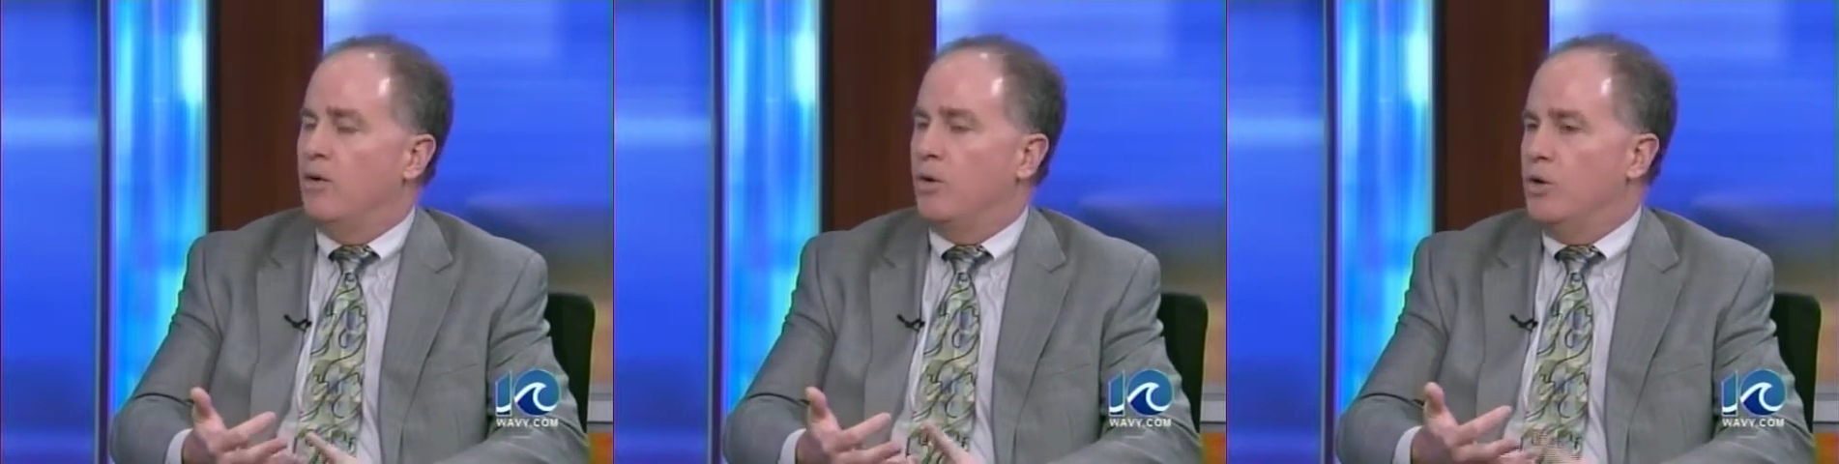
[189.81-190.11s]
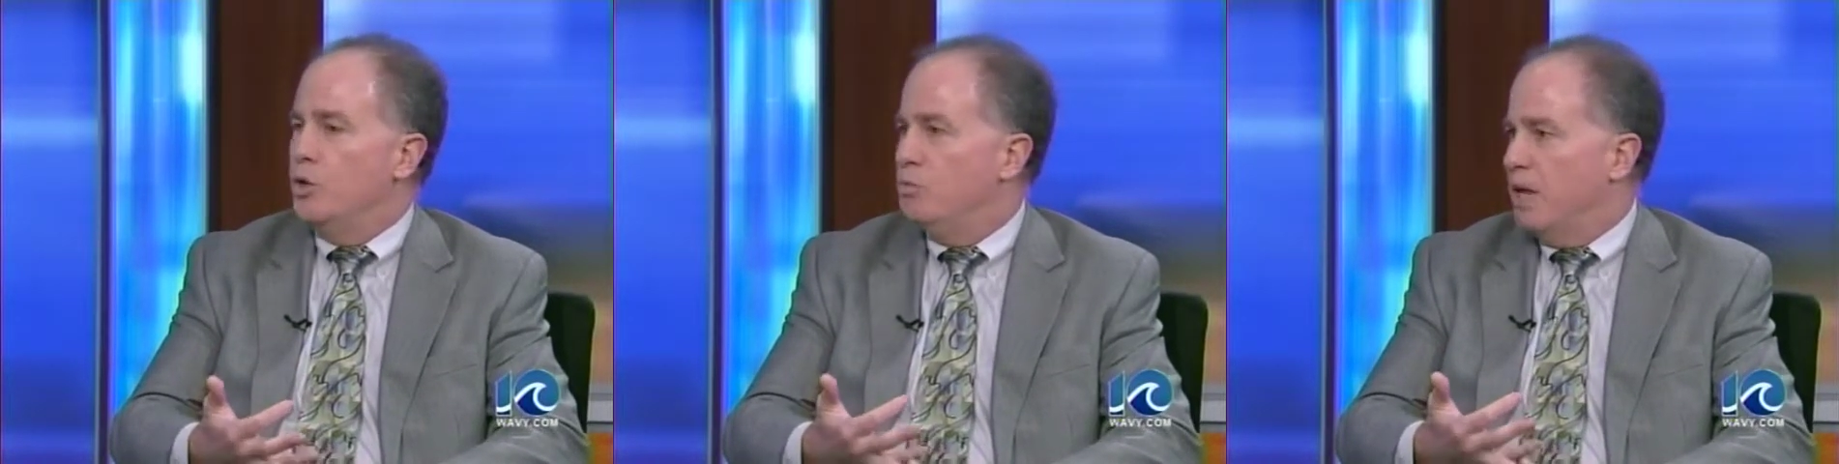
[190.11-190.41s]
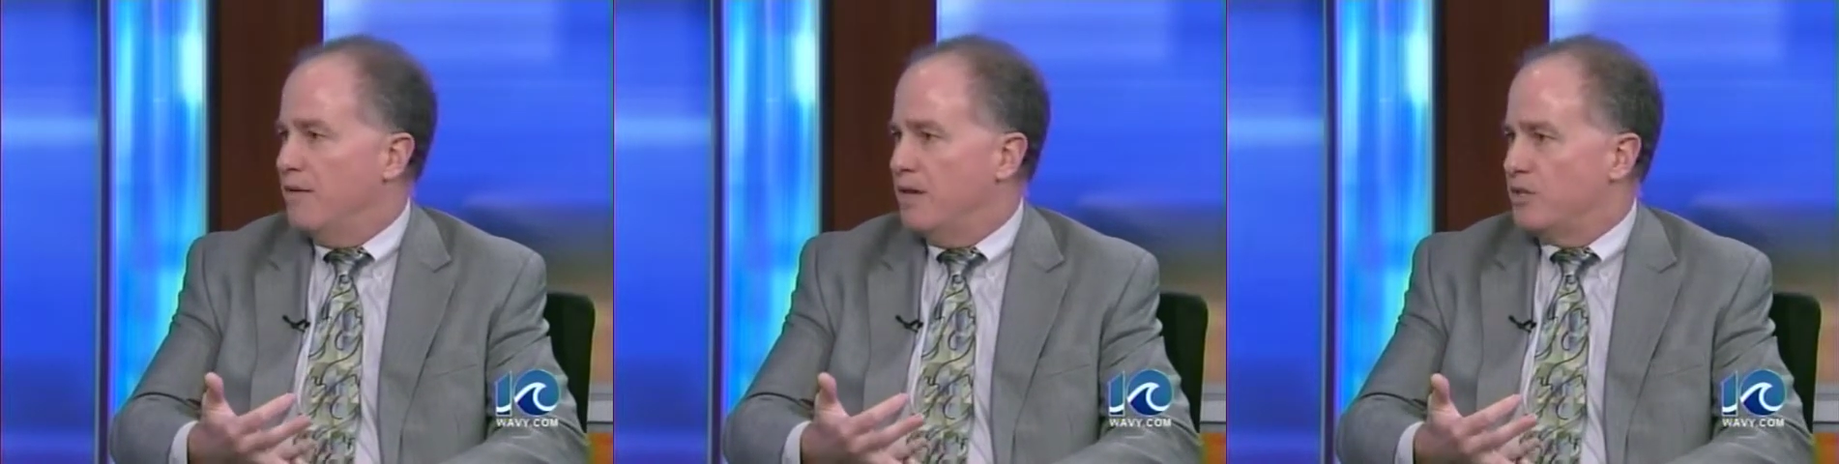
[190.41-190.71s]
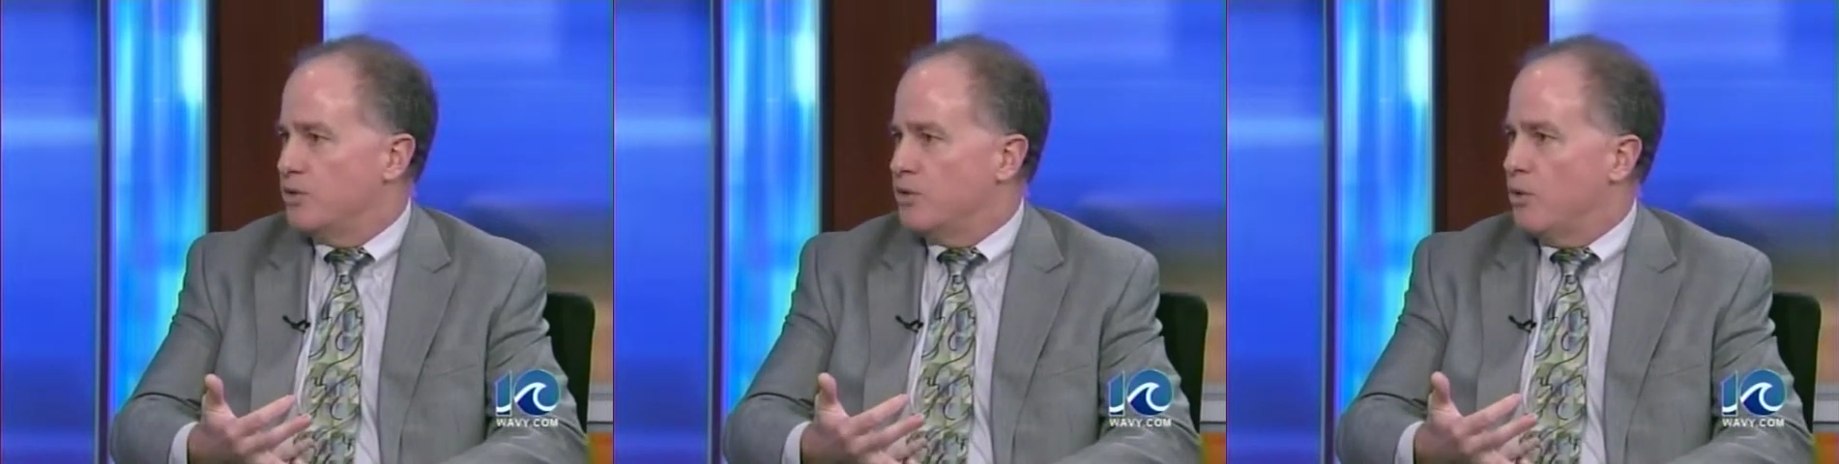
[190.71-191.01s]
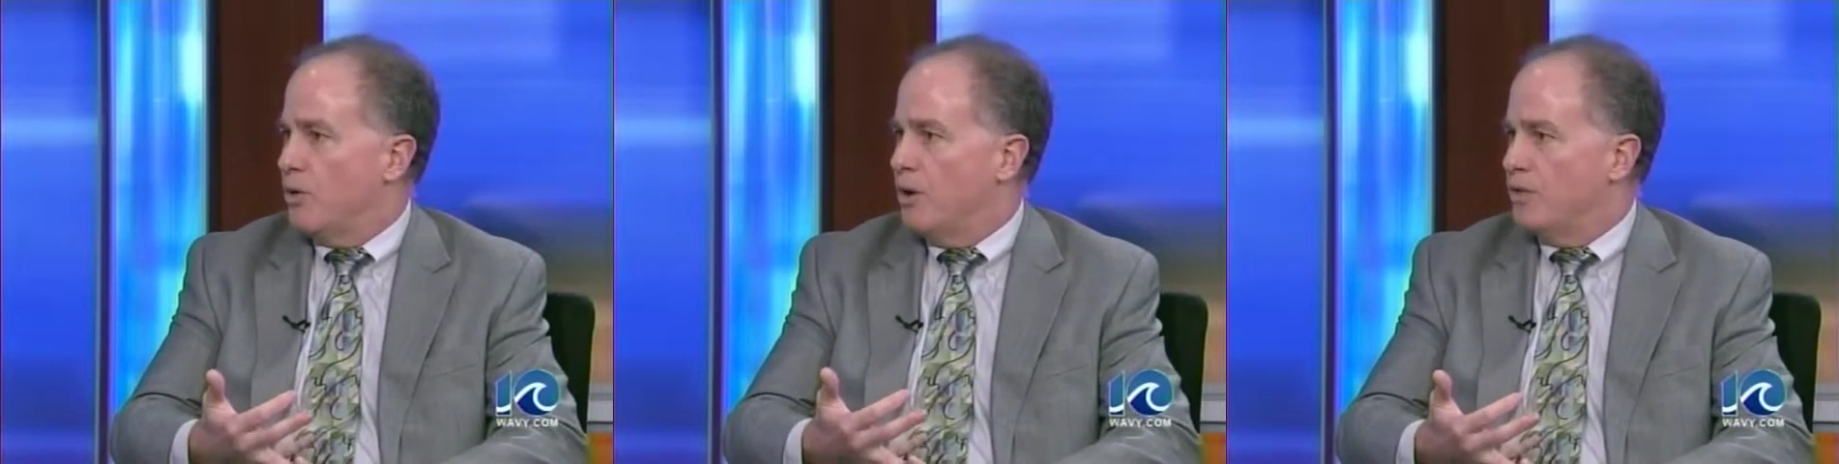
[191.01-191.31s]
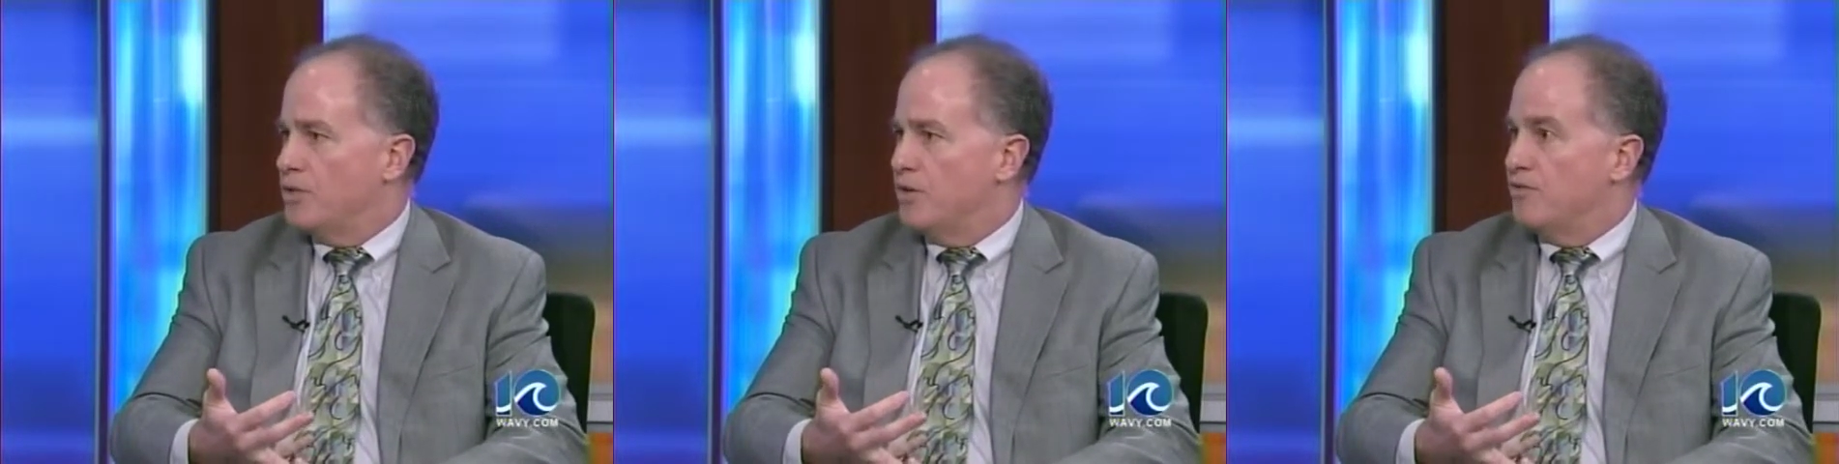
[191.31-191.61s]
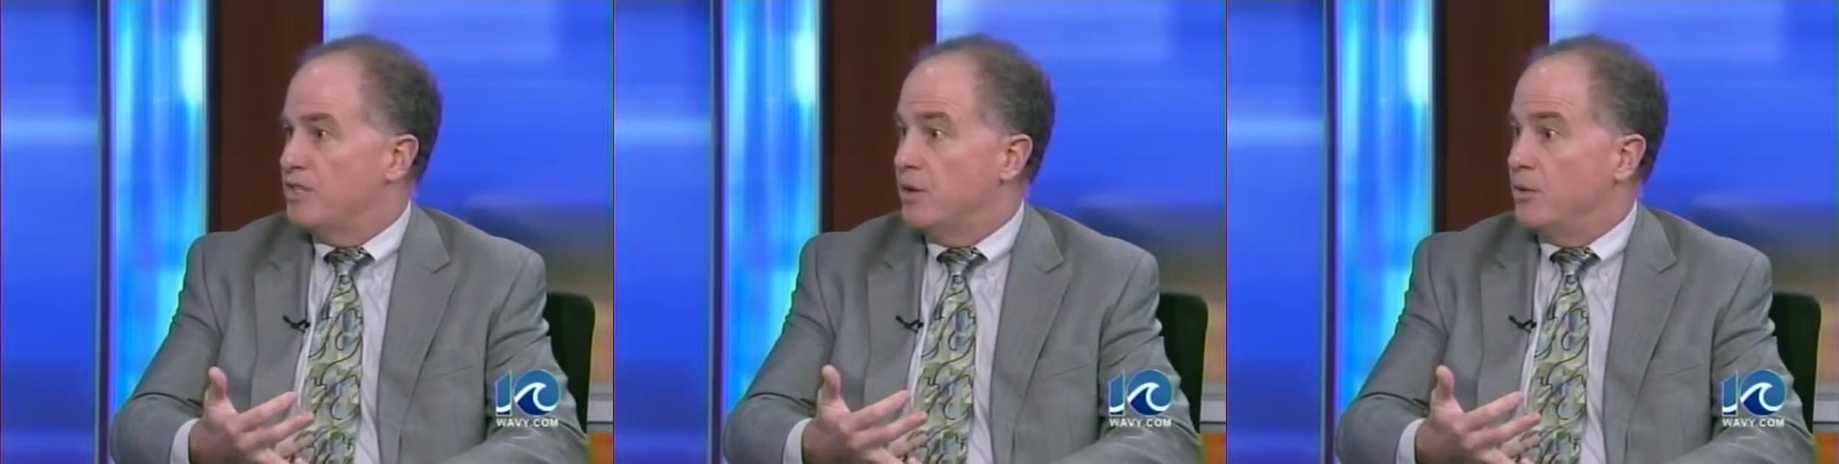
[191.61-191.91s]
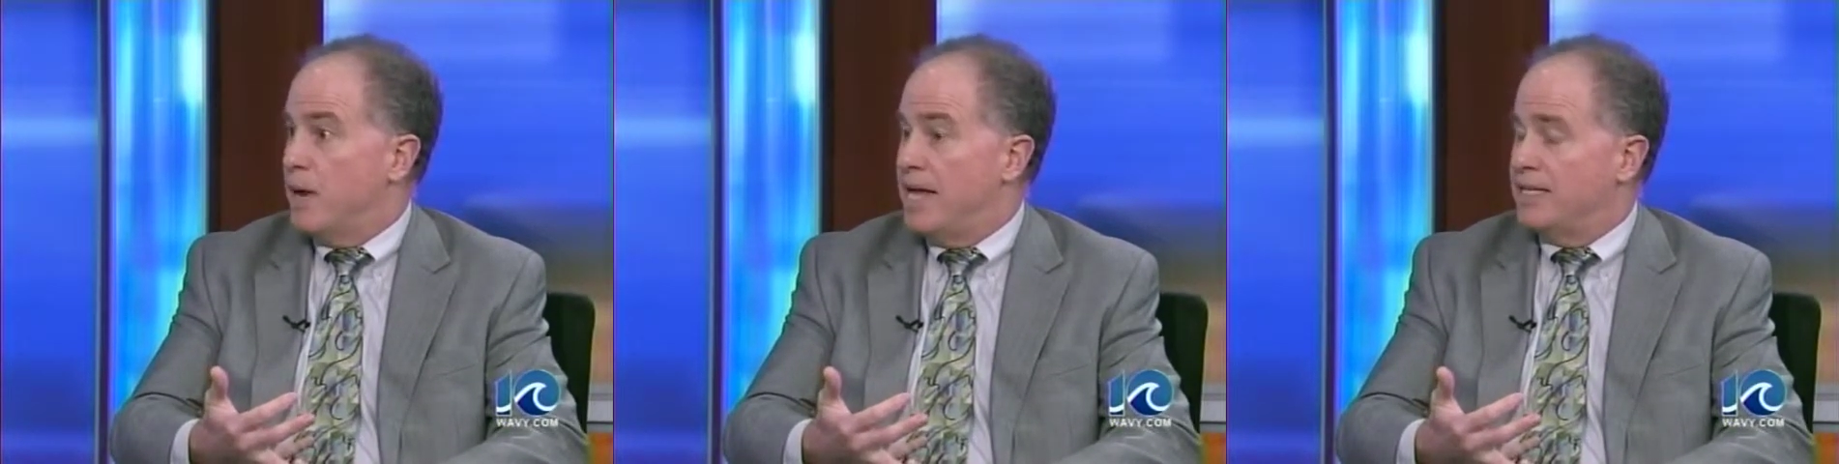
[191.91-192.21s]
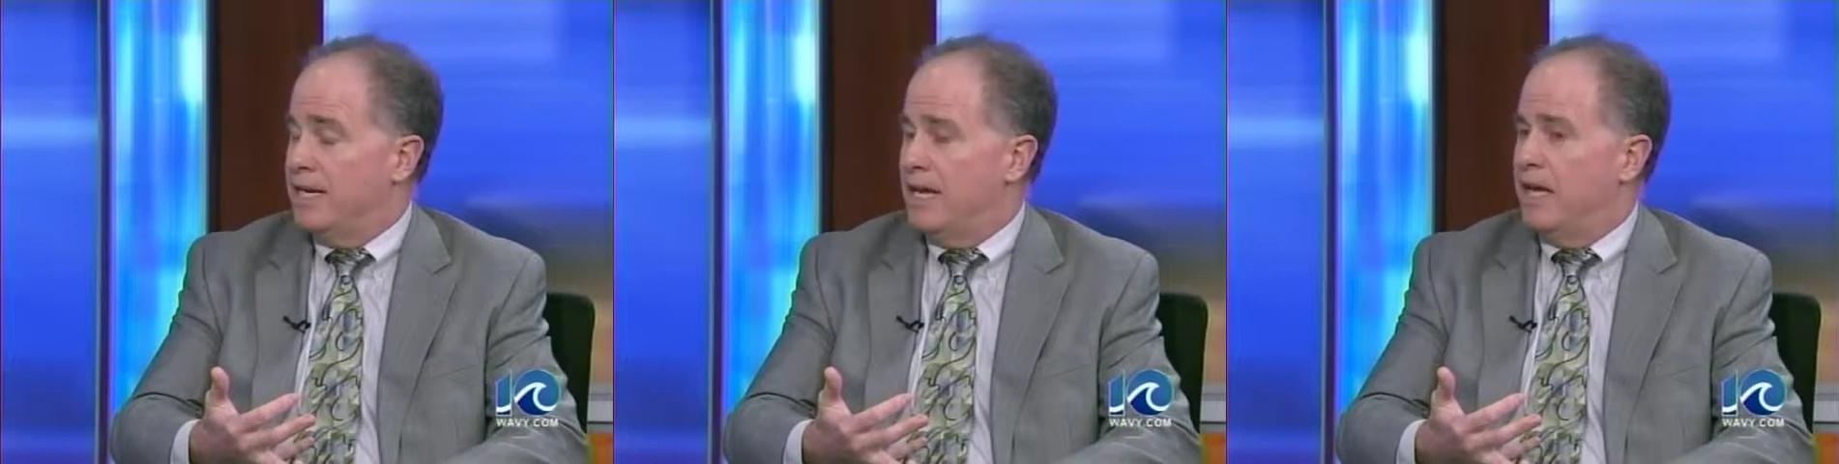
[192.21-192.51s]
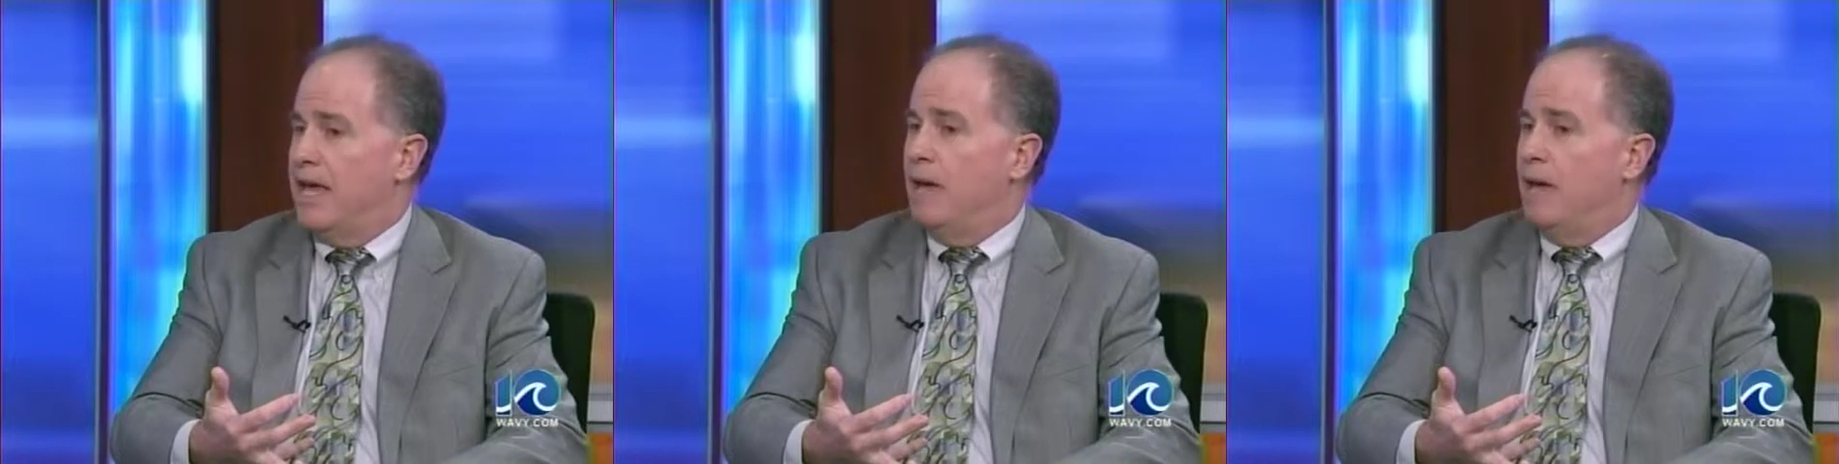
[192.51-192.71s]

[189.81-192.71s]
or new blood vessels growing on the surface of the retina,